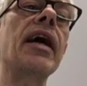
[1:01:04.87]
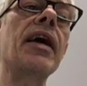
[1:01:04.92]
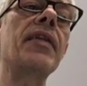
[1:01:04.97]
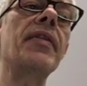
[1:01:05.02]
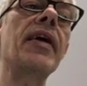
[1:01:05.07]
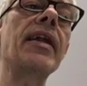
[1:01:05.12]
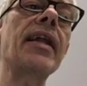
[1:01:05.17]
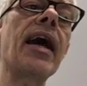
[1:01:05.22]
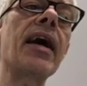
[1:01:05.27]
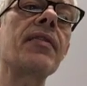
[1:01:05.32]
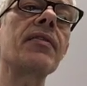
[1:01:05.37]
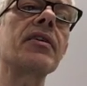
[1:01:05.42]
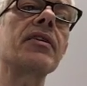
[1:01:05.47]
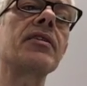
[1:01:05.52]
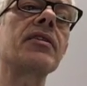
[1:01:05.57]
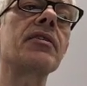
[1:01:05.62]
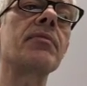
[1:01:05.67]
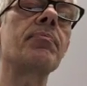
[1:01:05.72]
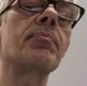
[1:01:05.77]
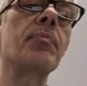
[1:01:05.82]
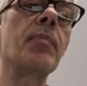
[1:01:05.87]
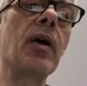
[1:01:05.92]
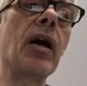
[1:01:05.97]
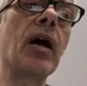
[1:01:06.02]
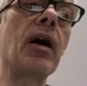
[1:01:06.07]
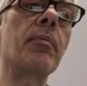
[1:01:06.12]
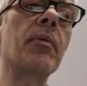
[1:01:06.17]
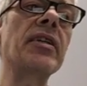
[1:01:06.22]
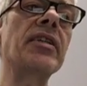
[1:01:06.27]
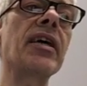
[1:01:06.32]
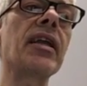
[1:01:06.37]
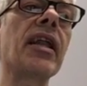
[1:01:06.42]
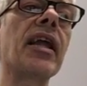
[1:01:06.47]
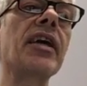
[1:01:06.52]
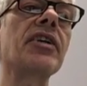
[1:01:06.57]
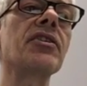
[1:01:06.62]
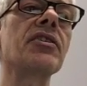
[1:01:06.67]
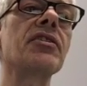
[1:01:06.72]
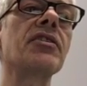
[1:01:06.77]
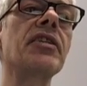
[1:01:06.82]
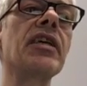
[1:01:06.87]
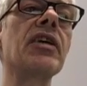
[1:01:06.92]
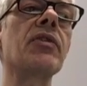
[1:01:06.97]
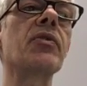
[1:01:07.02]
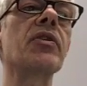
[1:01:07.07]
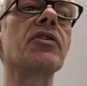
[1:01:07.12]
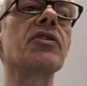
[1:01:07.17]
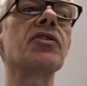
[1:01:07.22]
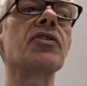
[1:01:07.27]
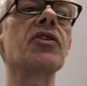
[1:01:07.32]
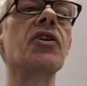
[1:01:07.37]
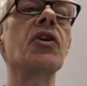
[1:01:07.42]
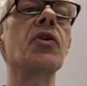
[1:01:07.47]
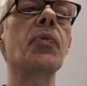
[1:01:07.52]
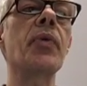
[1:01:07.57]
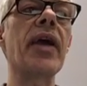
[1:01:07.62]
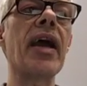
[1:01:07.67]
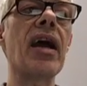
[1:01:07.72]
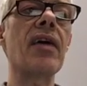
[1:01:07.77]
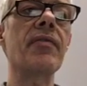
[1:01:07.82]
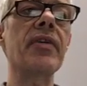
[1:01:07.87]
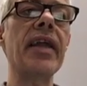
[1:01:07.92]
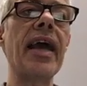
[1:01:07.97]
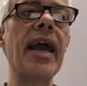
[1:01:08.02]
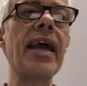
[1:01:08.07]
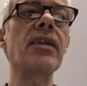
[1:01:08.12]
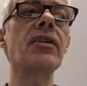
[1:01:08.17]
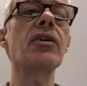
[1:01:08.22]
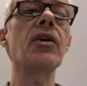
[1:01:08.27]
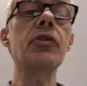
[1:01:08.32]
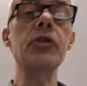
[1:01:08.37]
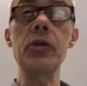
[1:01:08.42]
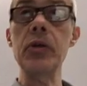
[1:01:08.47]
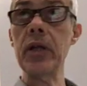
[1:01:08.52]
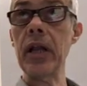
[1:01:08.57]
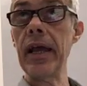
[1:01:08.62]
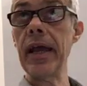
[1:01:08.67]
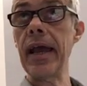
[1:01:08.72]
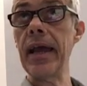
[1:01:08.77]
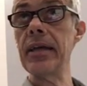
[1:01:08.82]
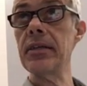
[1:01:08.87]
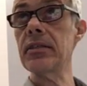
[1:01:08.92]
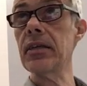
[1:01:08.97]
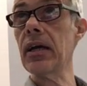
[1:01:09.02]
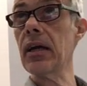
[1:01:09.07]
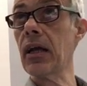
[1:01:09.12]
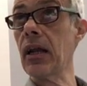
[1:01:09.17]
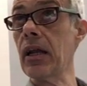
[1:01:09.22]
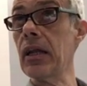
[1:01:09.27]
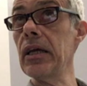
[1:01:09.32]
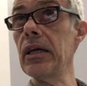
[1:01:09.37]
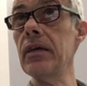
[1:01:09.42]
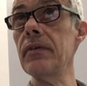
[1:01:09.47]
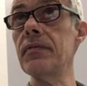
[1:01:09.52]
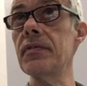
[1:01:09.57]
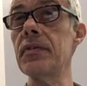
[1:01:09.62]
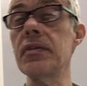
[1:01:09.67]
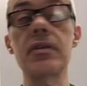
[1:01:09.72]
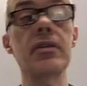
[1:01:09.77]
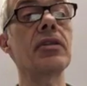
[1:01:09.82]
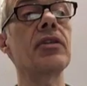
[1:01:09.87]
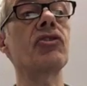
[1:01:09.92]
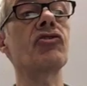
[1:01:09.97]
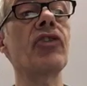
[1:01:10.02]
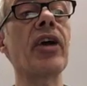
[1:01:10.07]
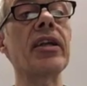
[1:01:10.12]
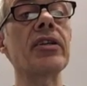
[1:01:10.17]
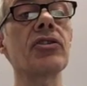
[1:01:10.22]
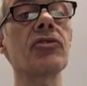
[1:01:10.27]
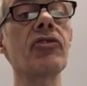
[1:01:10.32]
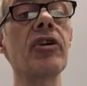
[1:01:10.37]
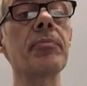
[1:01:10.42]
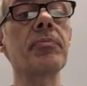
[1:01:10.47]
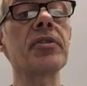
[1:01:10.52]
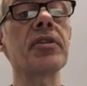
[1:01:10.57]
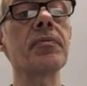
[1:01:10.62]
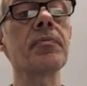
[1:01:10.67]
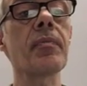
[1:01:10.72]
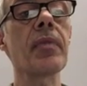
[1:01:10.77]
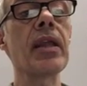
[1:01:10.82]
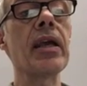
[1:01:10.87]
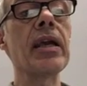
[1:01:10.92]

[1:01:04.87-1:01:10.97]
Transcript: and then at this um, adenylation sequence, we have an endonuclease that cleaves the transcript,